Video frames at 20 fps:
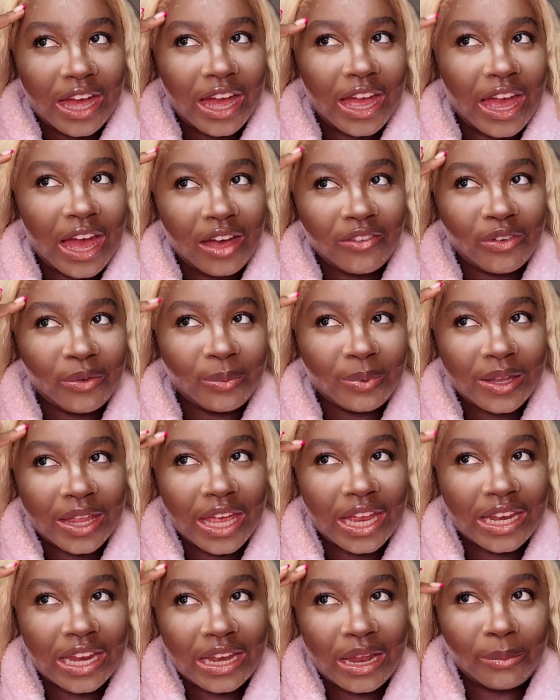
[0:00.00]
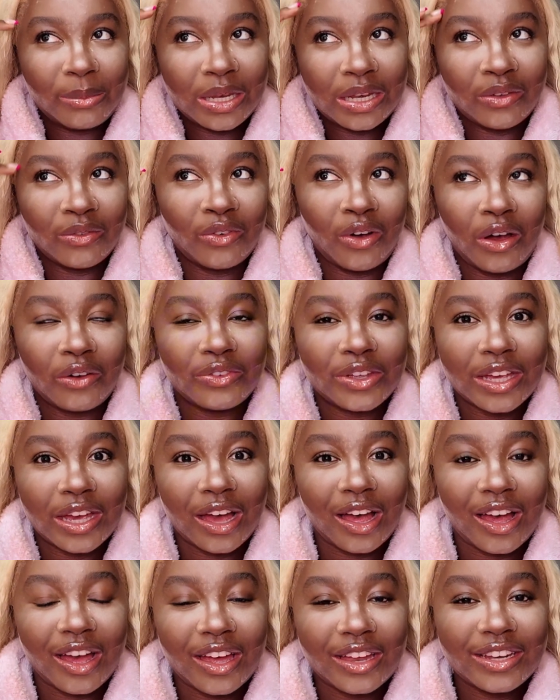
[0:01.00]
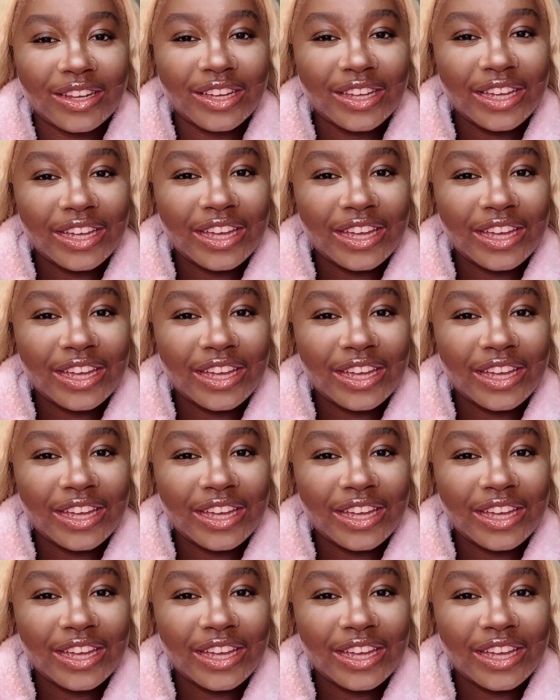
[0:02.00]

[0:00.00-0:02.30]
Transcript: I have a plan and I've been involving God,